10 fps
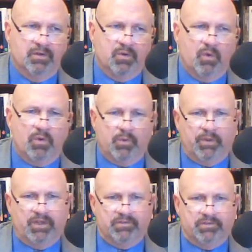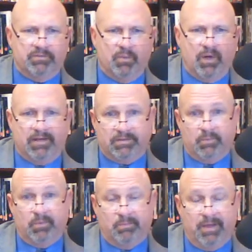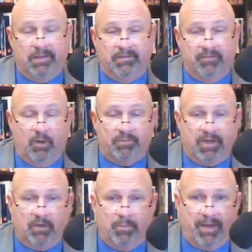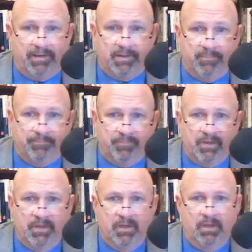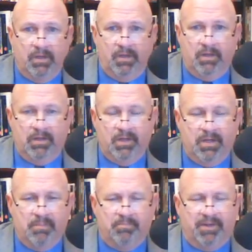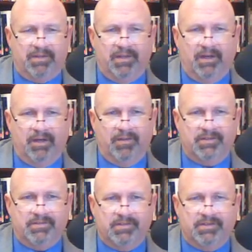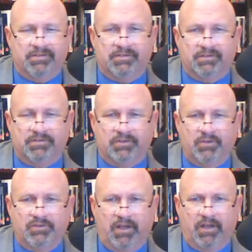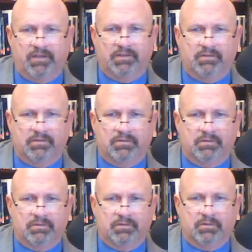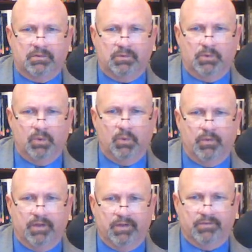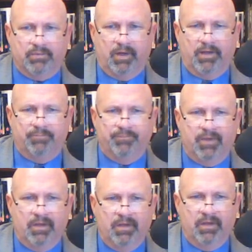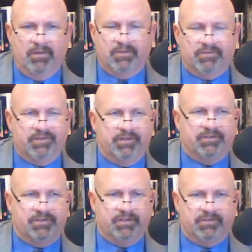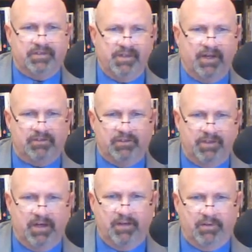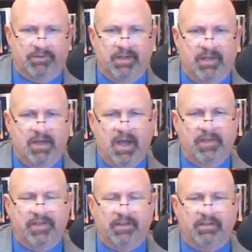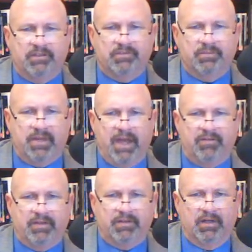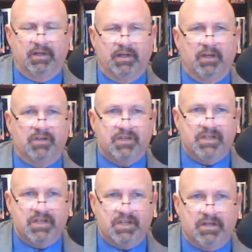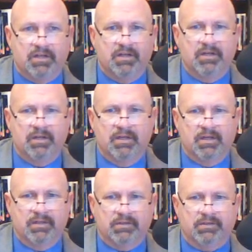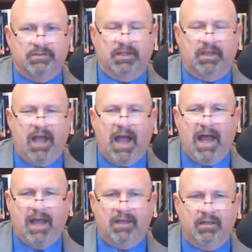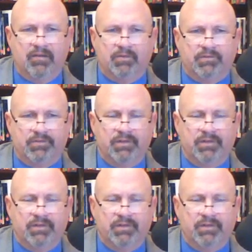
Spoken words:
or the reasons why someone may develop psychopathy. But this dissociated coolness, right? This disconnection to others, I think leads them to having a need to seek high levels